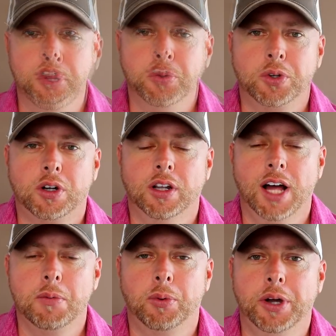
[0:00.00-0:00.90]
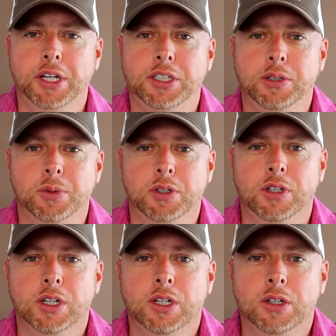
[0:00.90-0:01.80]
We're doing a collaboration with
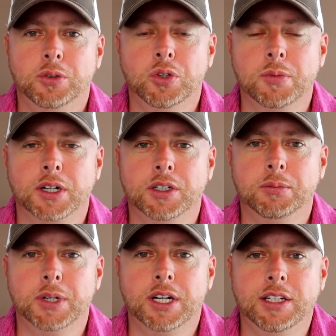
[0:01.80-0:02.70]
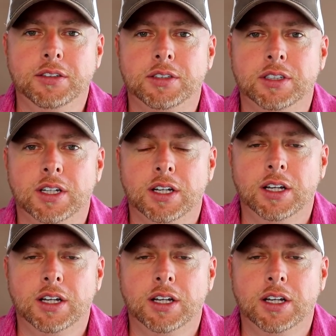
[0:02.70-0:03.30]
two of my good buddies,